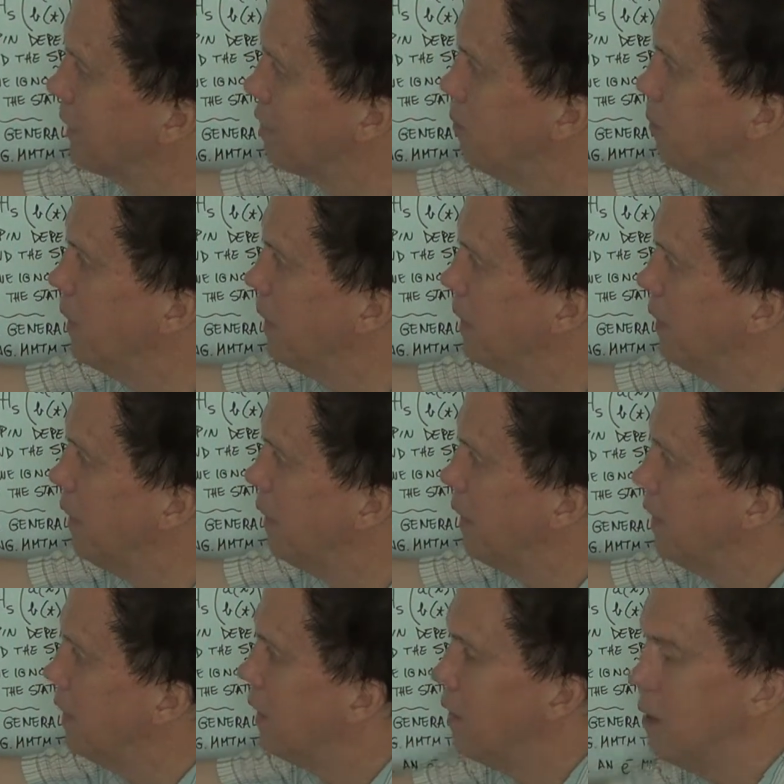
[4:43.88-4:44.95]
spin,
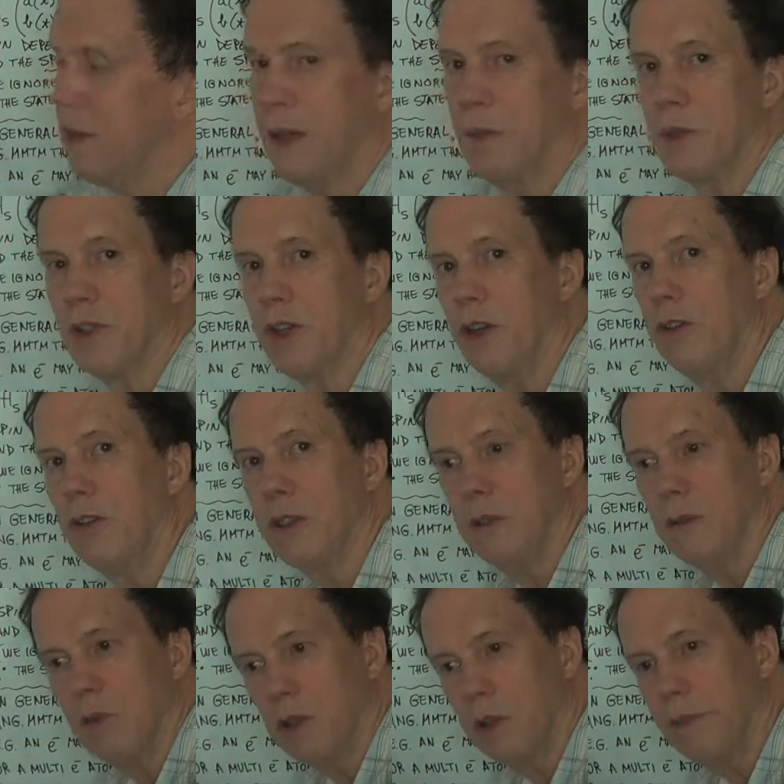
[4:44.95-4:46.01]
in the
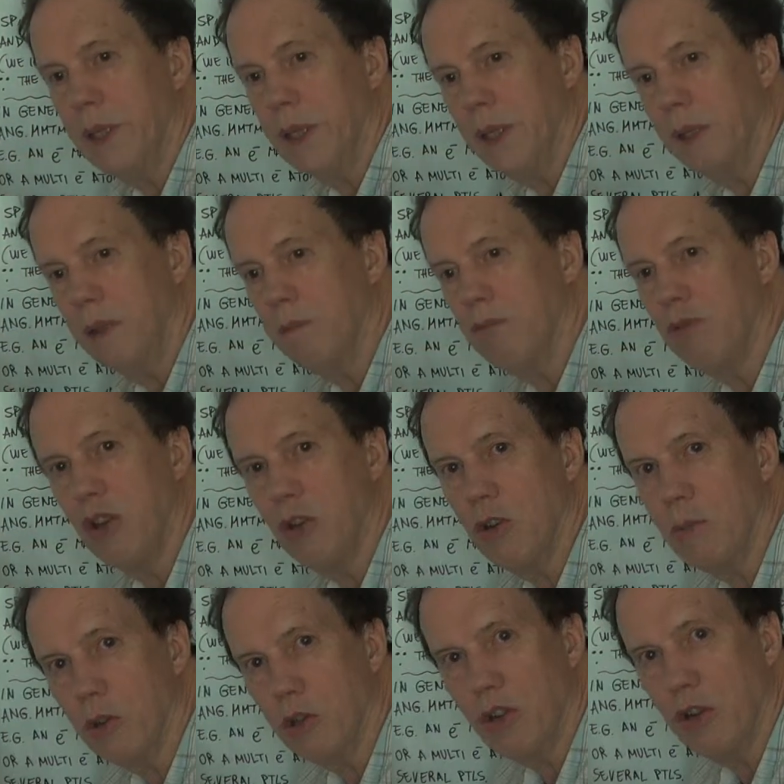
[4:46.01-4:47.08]
Hamiltonian will be
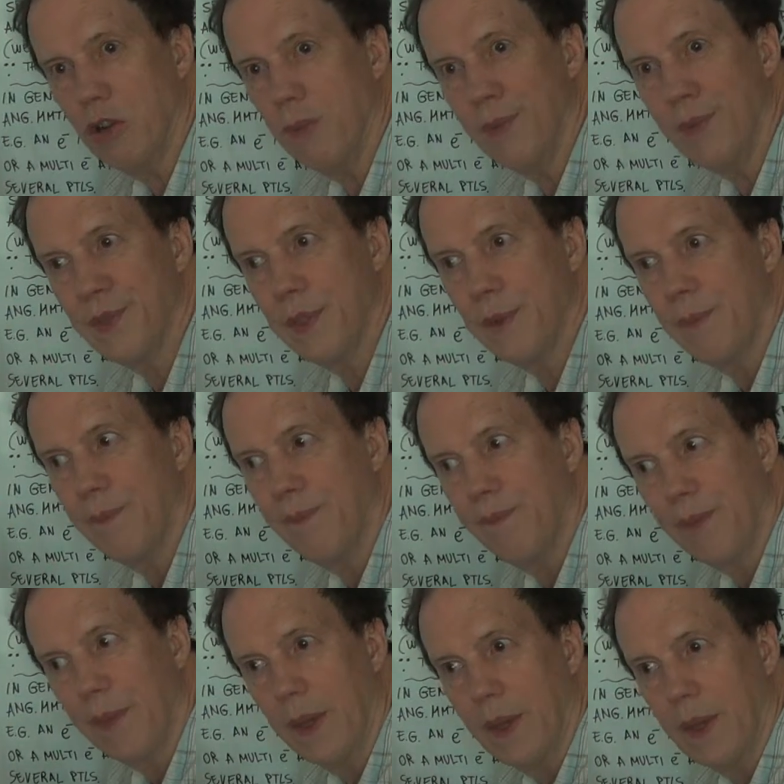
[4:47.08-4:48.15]
terms
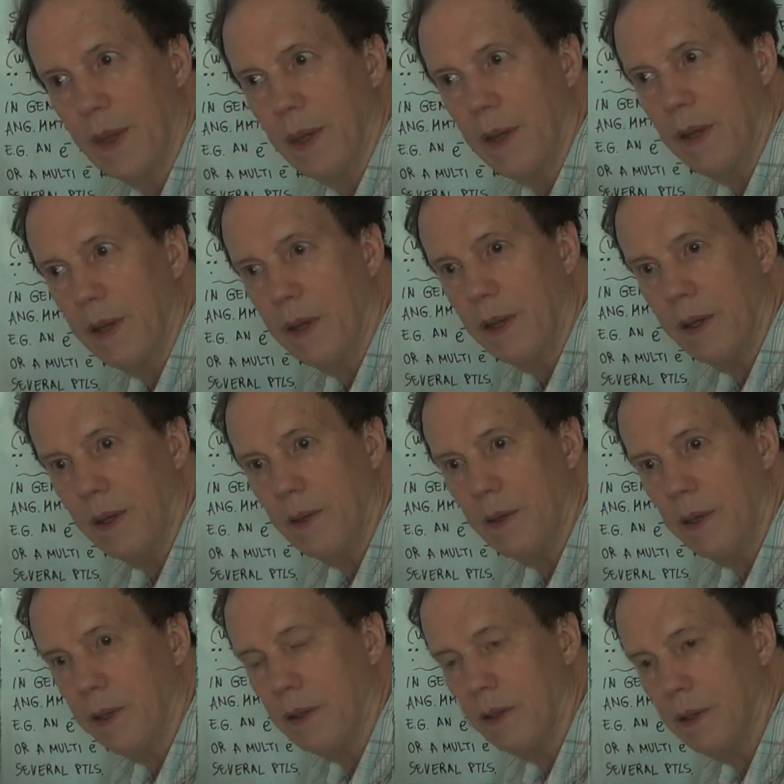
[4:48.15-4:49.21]

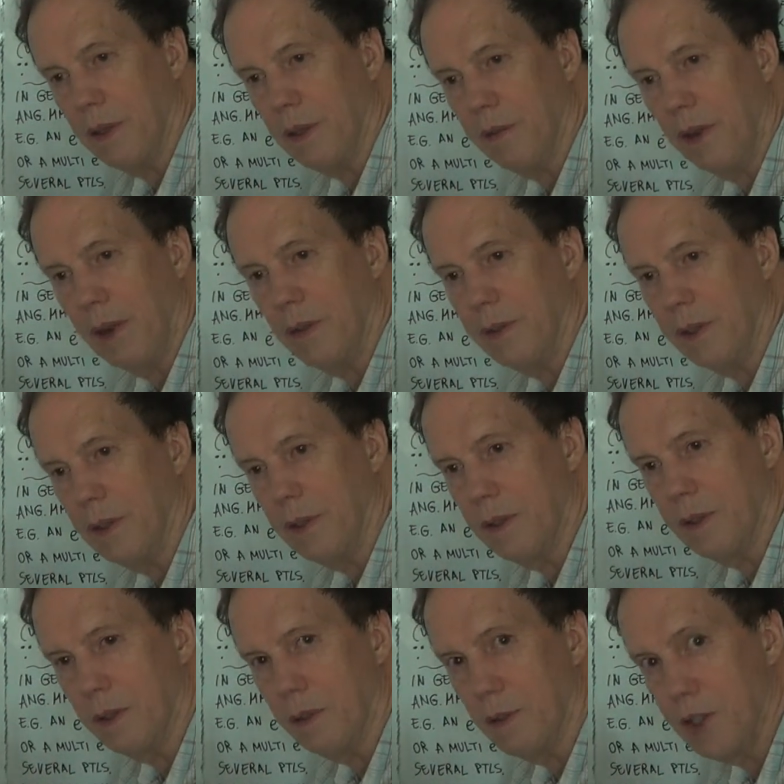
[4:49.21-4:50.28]
that are relevant
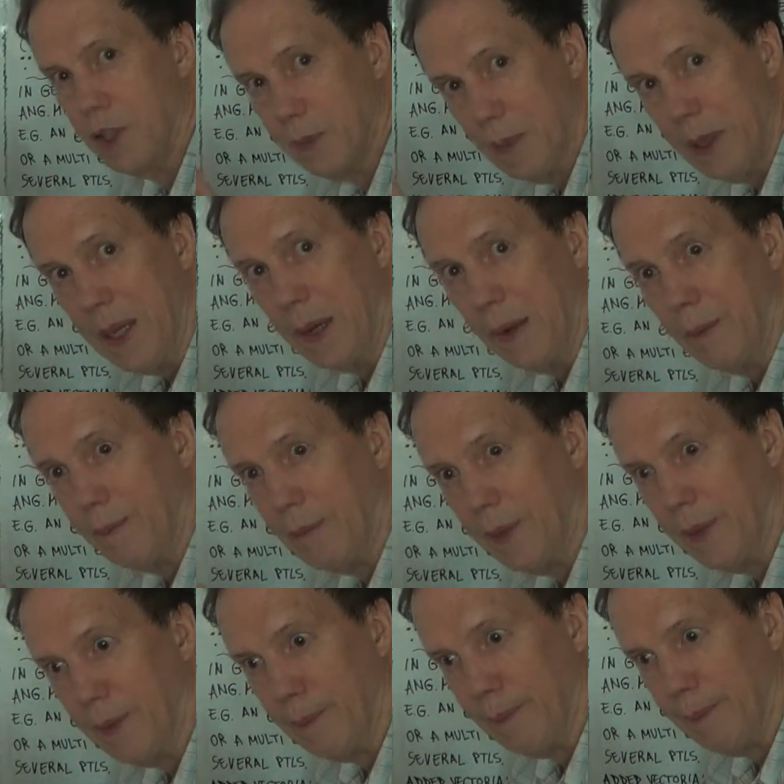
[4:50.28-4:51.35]
to spin.
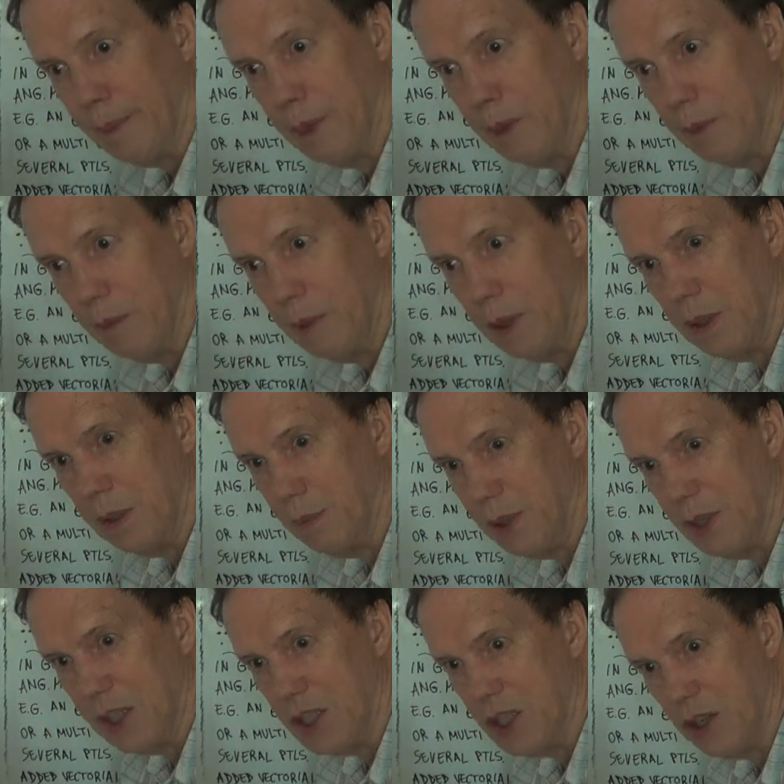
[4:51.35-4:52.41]
There'll be
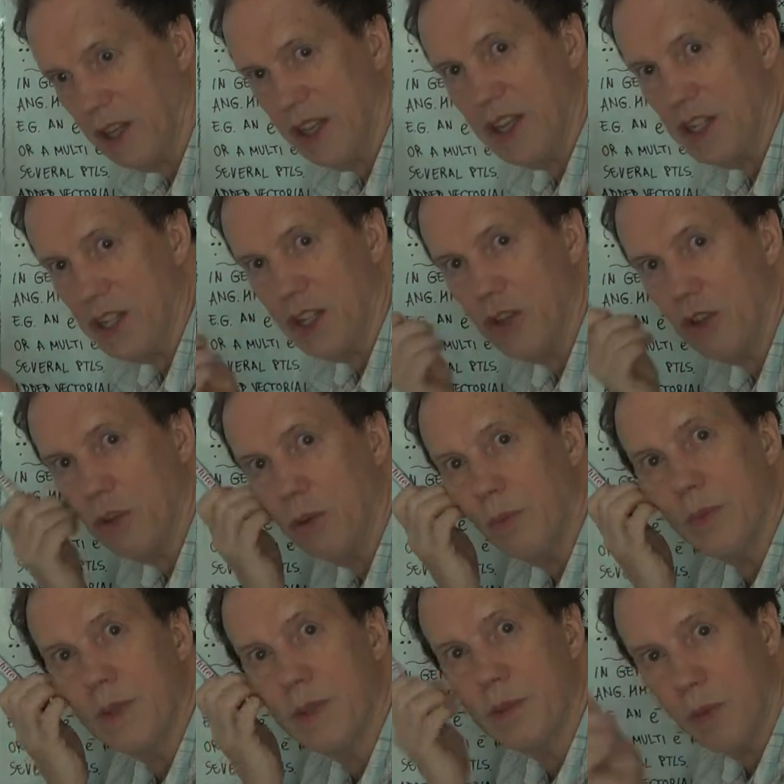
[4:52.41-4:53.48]
potential energy
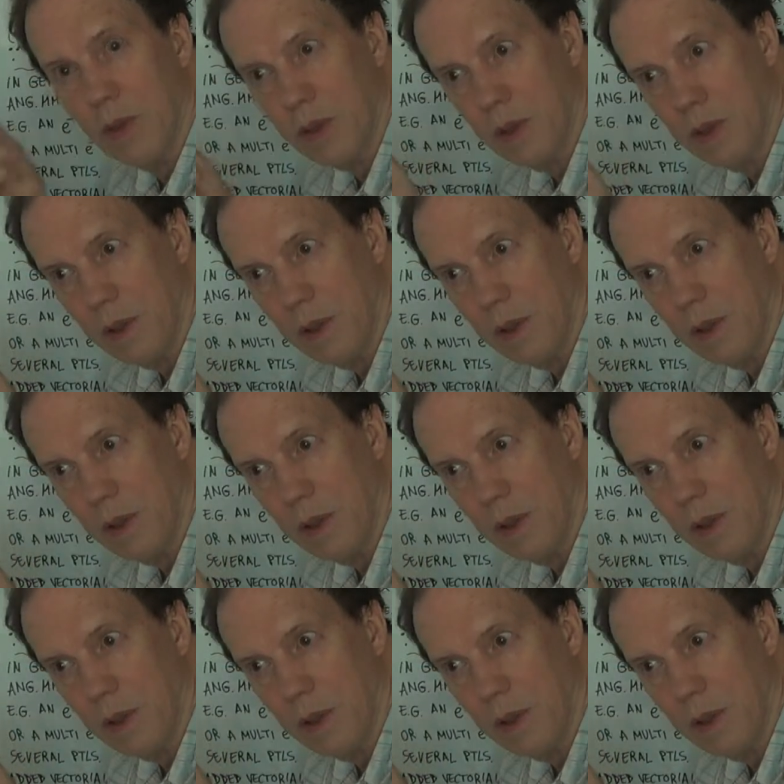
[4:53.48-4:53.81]
terms with